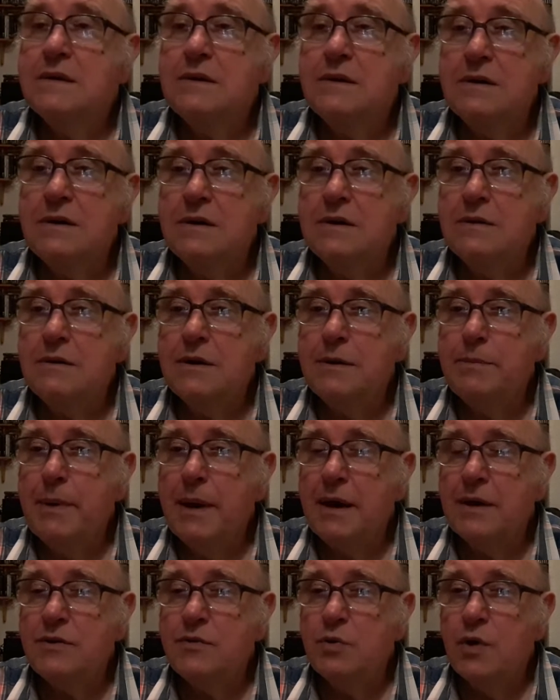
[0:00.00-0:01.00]

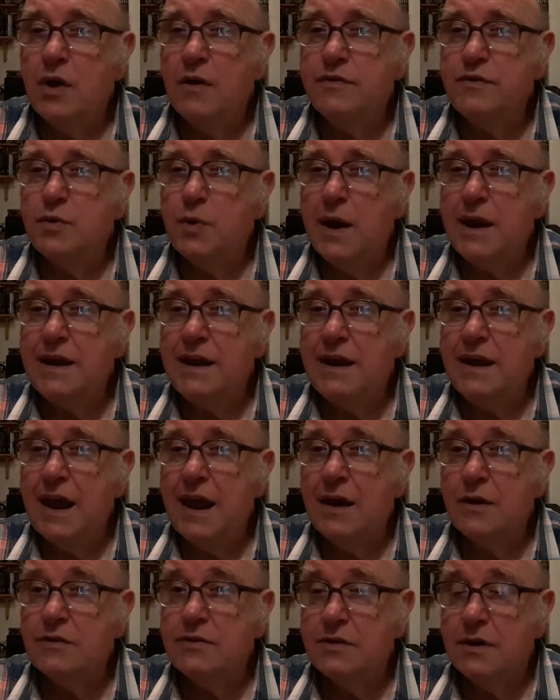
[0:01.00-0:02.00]
about 12:20
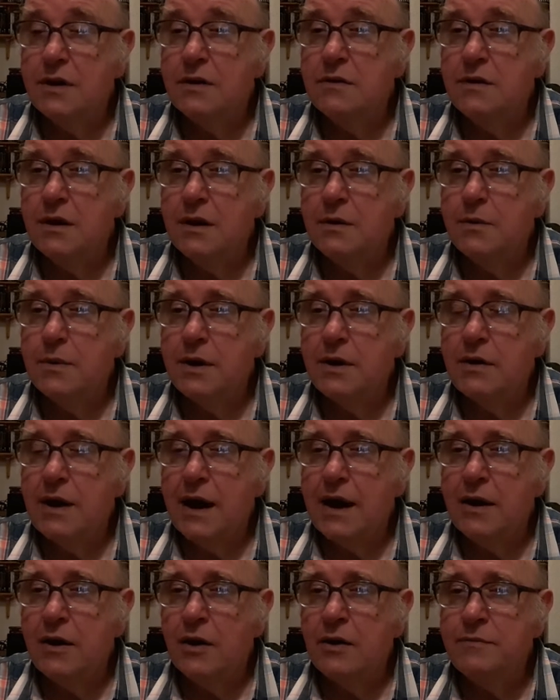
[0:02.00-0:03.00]
now, so we're
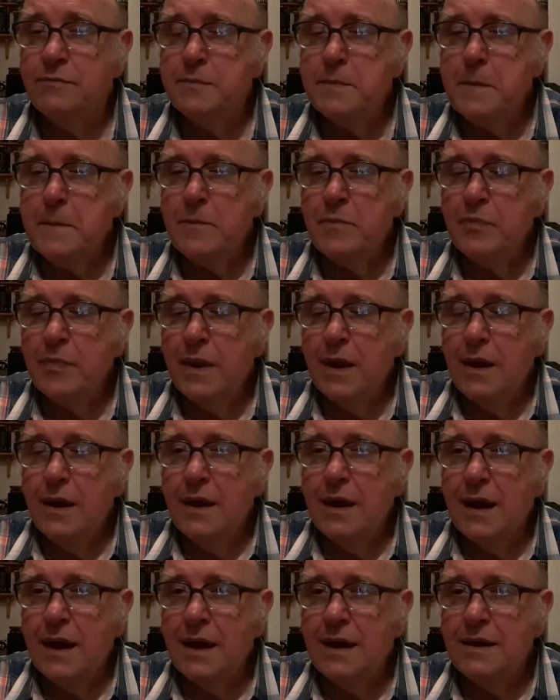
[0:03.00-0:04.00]
cracking on.
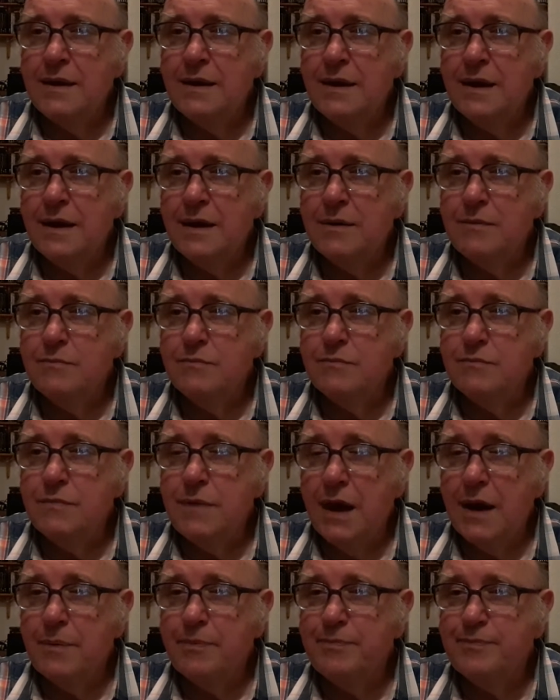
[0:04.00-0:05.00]
And
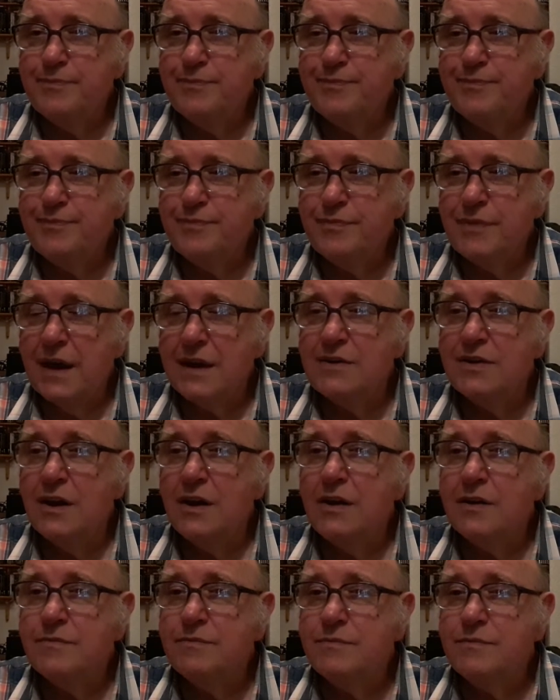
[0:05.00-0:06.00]
yeah, thanks a
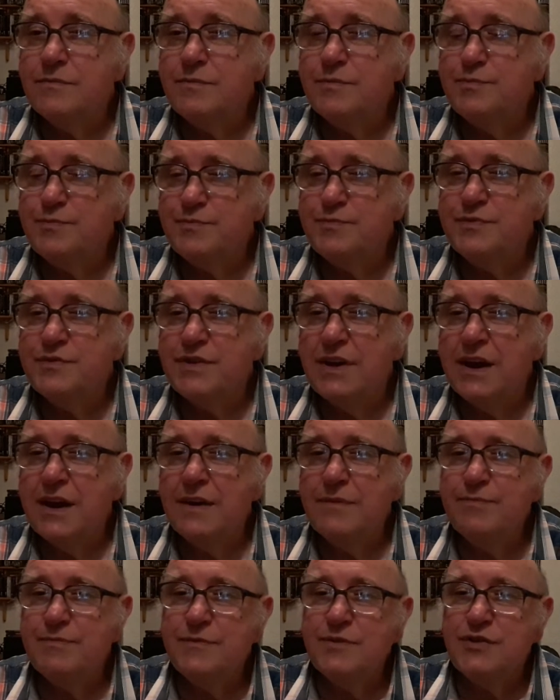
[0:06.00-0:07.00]
lot, and see
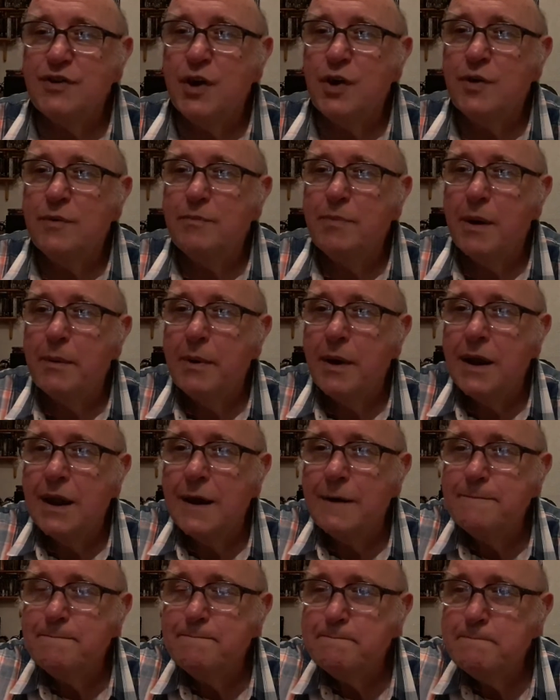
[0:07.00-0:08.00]
you soon. Bye bye now.